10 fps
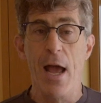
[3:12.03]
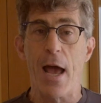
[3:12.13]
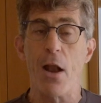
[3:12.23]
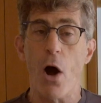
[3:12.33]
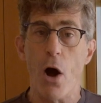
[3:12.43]

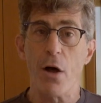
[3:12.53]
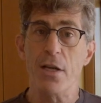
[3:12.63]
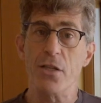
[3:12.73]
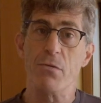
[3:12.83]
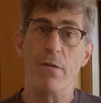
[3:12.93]
And all
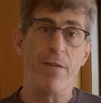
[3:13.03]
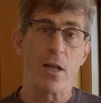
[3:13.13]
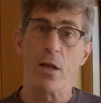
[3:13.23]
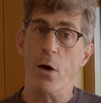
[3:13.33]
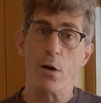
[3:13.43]
this is
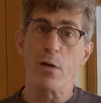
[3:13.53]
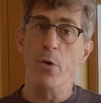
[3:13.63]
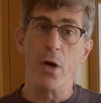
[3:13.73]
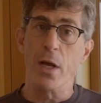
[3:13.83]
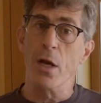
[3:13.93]
reflected
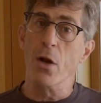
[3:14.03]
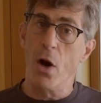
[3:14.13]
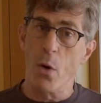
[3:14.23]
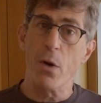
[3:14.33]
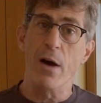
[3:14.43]
ultimately in
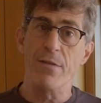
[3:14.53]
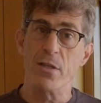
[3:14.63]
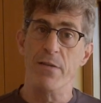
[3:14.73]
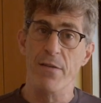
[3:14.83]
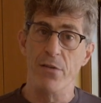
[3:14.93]
lower
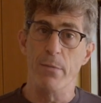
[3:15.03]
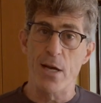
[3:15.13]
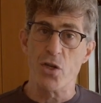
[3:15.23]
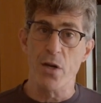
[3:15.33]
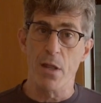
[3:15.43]
levels of
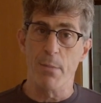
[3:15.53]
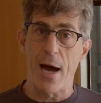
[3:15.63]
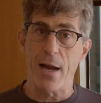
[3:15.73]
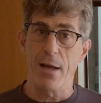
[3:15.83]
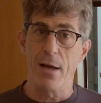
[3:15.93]
inflammation in the
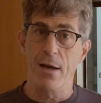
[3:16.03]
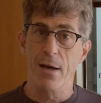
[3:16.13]
body.